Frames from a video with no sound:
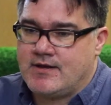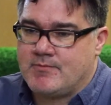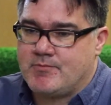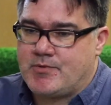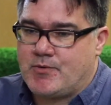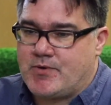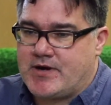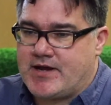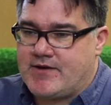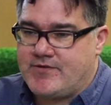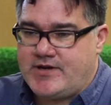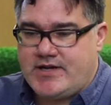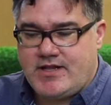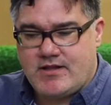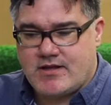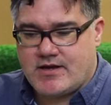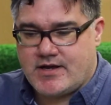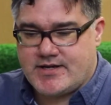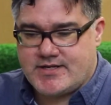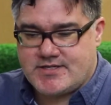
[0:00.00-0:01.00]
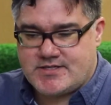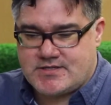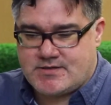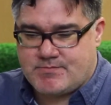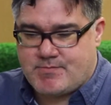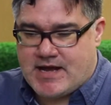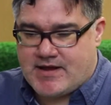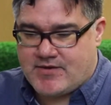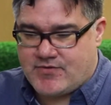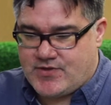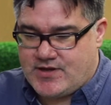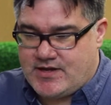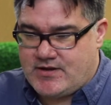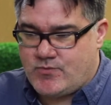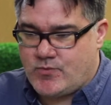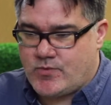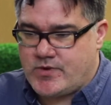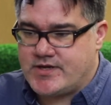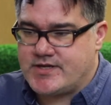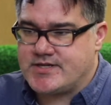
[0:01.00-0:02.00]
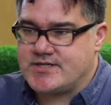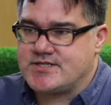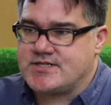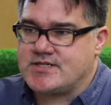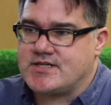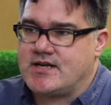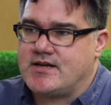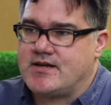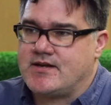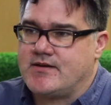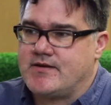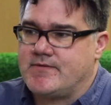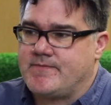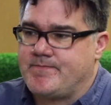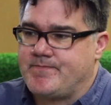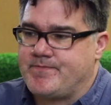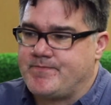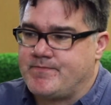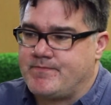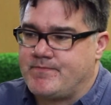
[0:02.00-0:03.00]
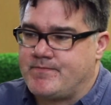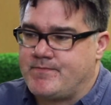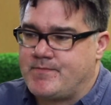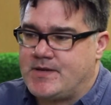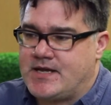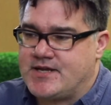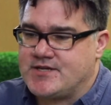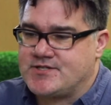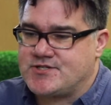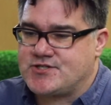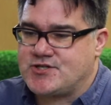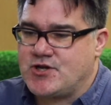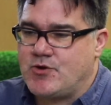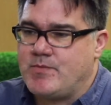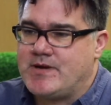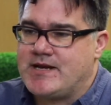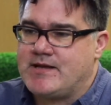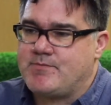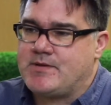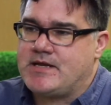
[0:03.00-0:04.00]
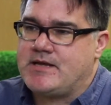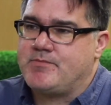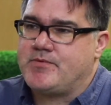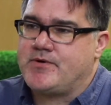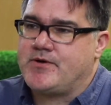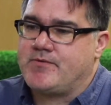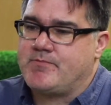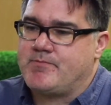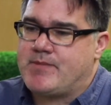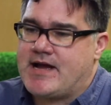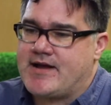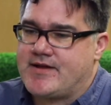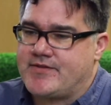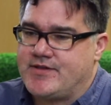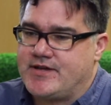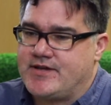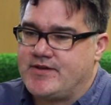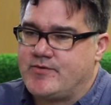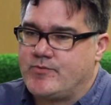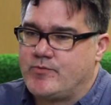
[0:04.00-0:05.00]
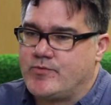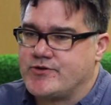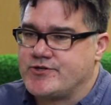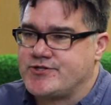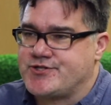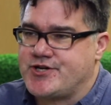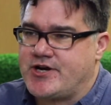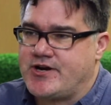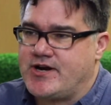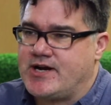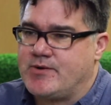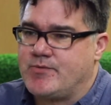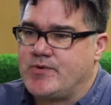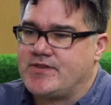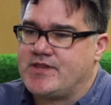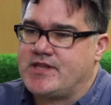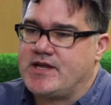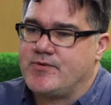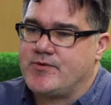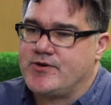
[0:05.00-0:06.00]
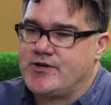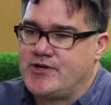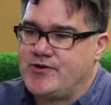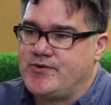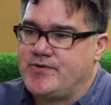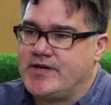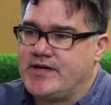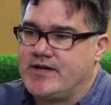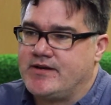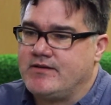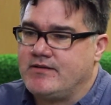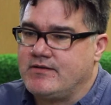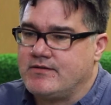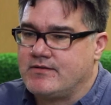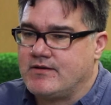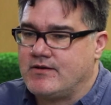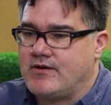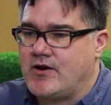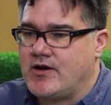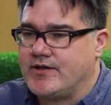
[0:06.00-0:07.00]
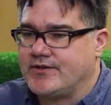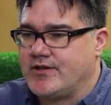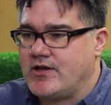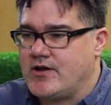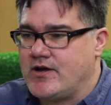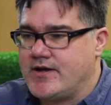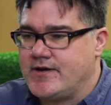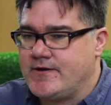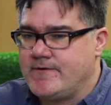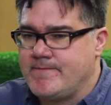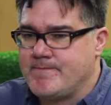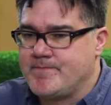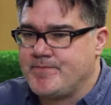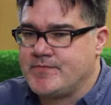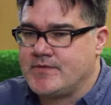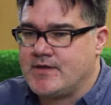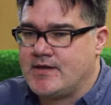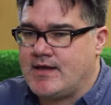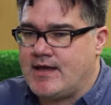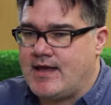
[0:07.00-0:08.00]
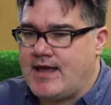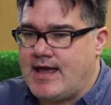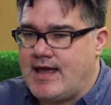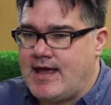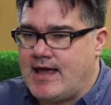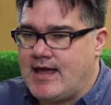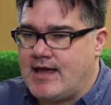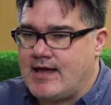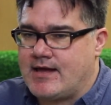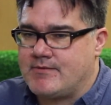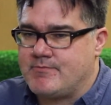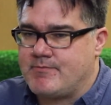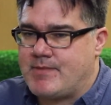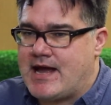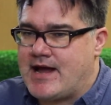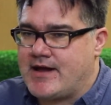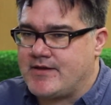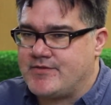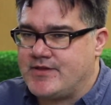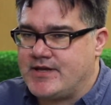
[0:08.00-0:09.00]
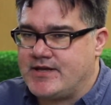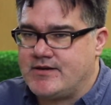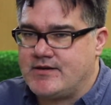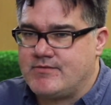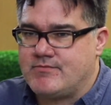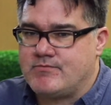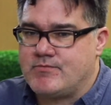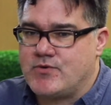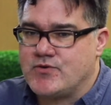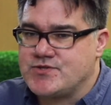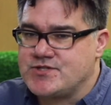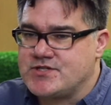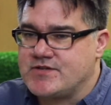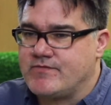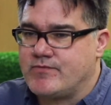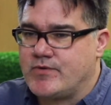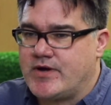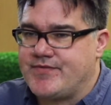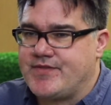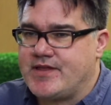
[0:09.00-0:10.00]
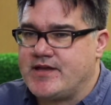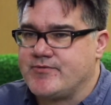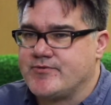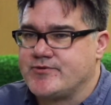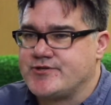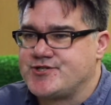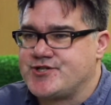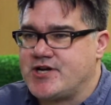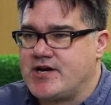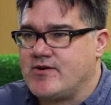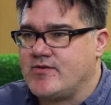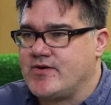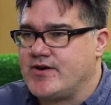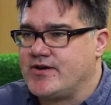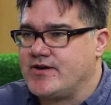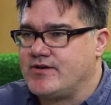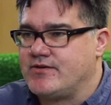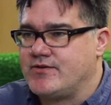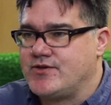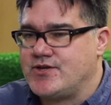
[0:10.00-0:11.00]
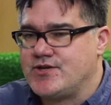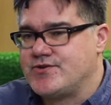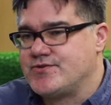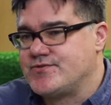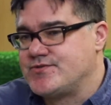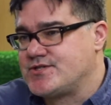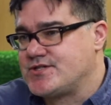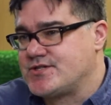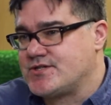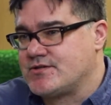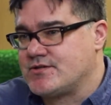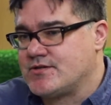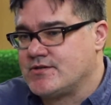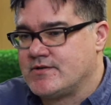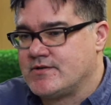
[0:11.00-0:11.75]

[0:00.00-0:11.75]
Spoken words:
But what I realized back then was, because so many people back then were sharing what they were doing online, and back then most of what they were sharing used